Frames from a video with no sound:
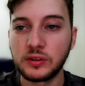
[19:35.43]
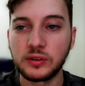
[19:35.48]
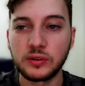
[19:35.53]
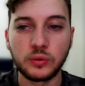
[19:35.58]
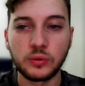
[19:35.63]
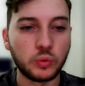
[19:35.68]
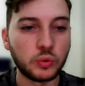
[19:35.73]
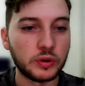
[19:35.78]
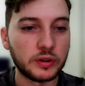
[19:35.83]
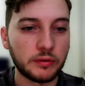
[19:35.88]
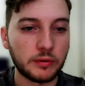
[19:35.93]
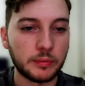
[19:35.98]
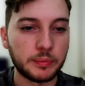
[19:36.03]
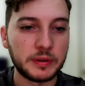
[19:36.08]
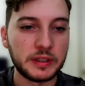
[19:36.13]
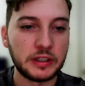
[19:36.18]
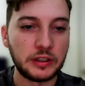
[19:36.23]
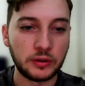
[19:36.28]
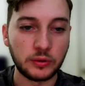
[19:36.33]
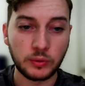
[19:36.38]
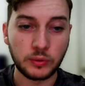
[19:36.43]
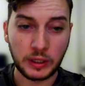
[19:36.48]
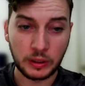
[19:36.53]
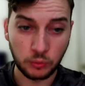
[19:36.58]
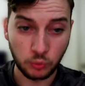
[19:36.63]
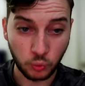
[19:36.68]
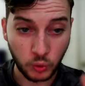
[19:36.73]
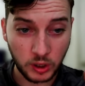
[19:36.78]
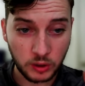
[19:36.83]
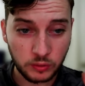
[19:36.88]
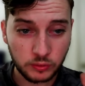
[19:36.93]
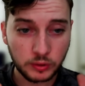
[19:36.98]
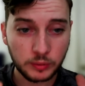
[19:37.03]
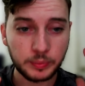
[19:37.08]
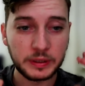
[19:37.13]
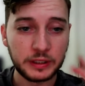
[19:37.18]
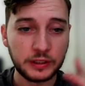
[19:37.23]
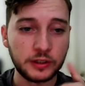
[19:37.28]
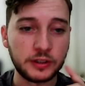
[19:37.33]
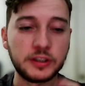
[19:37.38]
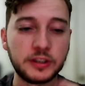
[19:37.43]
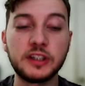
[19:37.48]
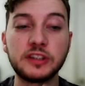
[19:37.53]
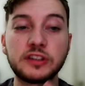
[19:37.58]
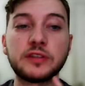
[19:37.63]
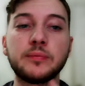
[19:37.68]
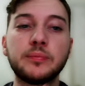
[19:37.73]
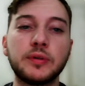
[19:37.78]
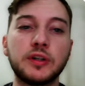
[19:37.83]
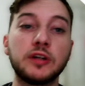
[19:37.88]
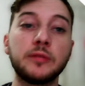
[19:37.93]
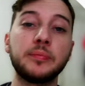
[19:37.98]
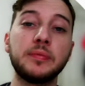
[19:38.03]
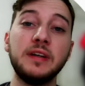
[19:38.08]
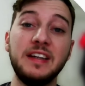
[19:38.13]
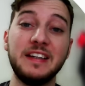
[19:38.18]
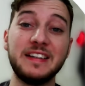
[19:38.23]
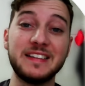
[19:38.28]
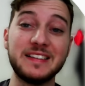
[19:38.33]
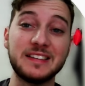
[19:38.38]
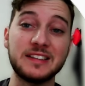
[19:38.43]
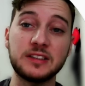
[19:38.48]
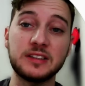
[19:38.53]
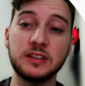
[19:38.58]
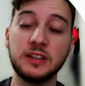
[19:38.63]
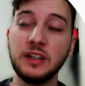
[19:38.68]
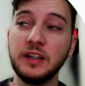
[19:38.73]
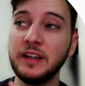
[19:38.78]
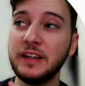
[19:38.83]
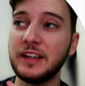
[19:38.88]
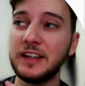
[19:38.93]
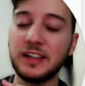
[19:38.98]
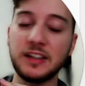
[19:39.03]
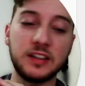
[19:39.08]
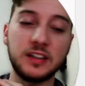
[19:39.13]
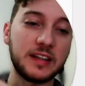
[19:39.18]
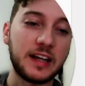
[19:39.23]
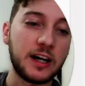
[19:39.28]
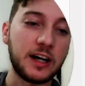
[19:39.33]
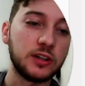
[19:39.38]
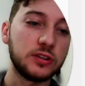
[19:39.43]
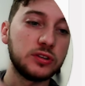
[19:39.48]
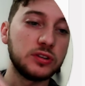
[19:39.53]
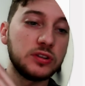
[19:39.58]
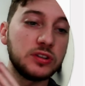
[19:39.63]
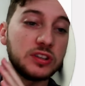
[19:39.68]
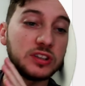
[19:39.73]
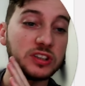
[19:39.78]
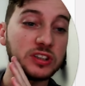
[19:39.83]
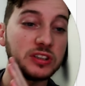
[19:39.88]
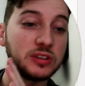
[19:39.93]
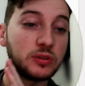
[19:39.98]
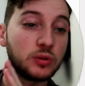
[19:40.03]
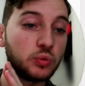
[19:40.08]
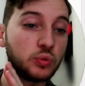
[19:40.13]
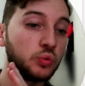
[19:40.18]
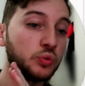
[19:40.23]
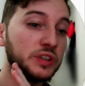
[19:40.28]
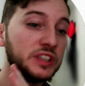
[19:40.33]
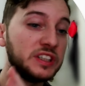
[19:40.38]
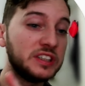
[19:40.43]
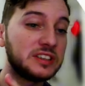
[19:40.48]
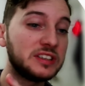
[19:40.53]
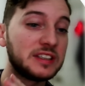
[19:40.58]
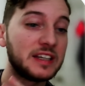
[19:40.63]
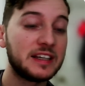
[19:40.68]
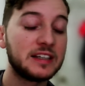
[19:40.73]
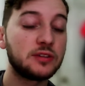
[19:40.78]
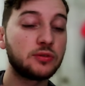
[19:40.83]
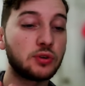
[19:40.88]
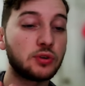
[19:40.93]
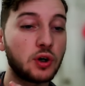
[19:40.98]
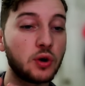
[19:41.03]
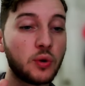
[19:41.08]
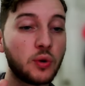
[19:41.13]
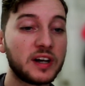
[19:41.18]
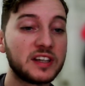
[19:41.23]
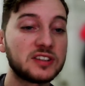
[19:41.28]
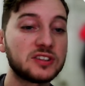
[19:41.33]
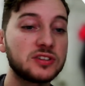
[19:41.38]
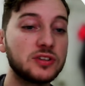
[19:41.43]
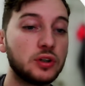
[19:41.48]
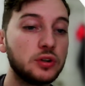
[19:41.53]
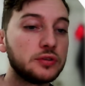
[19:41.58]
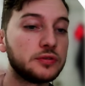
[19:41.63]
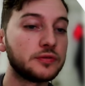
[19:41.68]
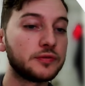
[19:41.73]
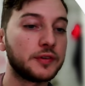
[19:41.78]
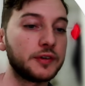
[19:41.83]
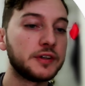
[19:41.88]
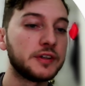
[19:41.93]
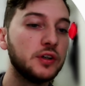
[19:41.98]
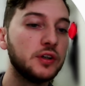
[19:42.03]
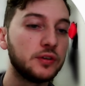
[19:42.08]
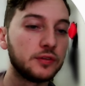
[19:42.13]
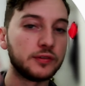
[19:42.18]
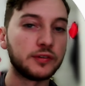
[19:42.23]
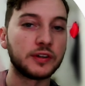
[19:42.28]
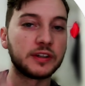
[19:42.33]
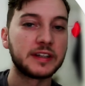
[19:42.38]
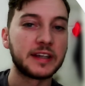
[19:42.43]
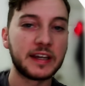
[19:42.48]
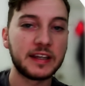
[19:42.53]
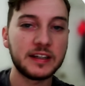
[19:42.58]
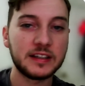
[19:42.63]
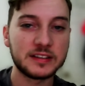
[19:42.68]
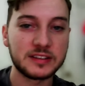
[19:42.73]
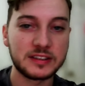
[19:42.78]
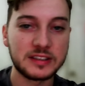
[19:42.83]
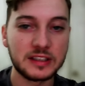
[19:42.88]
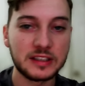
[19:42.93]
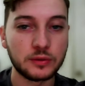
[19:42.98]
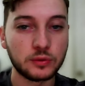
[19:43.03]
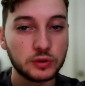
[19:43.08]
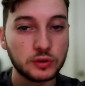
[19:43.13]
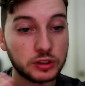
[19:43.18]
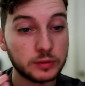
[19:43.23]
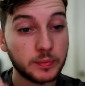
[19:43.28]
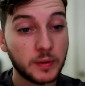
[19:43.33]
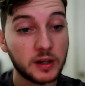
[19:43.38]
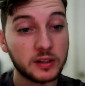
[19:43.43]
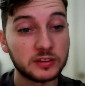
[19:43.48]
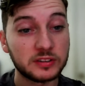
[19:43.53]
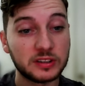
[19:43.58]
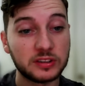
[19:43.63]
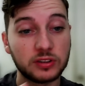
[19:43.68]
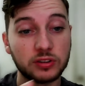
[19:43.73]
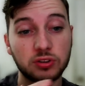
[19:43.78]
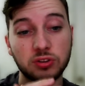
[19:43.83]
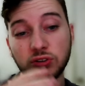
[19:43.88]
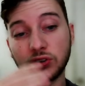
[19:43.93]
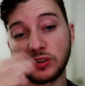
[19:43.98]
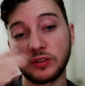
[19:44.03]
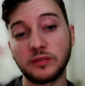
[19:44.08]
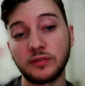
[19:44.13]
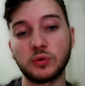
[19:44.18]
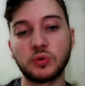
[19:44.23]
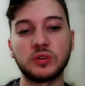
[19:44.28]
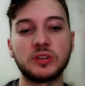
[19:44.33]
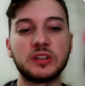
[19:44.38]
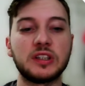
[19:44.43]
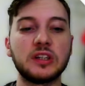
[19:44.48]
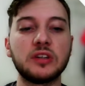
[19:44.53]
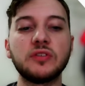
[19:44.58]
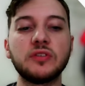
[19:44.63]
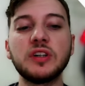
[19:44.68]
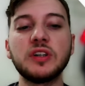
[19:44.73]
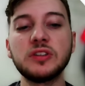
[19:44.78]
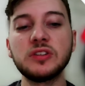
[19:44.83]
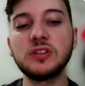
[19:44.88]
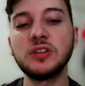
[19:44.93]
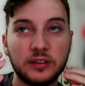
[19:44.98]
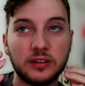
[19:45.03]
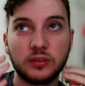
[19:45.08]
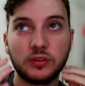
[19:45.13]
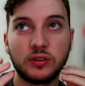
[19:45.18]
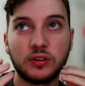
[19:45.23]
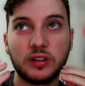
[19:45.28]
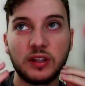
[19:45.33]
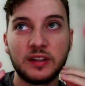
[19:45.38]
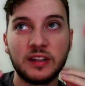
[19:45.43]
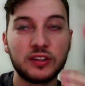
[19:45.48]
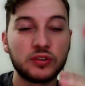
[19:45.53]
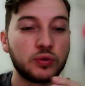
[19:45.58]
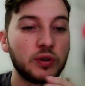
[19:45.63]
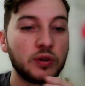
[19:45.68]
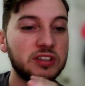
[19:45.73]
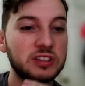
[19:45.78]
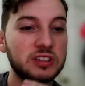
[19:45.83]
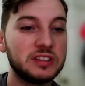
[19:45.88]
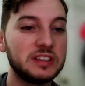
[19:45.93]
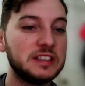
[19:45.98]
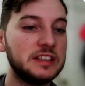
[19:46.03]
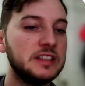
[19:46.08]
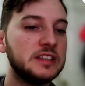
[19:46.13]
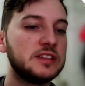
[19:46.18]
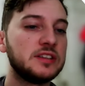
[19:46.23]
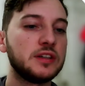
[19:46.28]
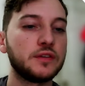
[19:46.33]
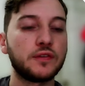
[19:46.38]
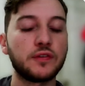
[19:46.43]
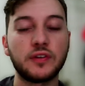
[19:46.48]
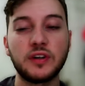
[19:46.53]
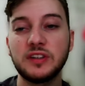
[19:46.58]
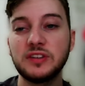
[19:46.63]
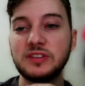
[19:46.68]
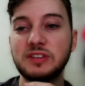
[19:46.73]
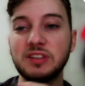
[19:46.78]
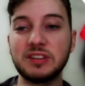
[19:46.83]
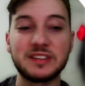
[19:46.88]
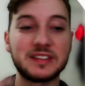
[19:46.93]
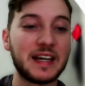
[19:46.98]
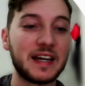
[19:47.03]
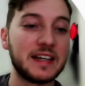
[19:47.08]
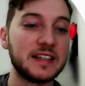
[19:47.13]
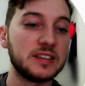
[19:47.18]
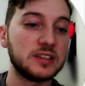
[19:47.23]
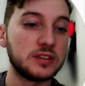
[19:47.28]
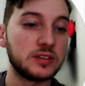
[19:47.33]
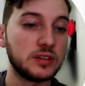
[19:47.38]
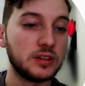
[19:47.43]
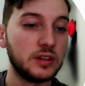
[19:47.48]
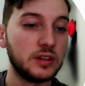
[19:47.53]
we're in repeater, right? What repeater does in Burp is it allows you to resend requests over and over again and see the response the server would give us. In this way, it's just easier for us to test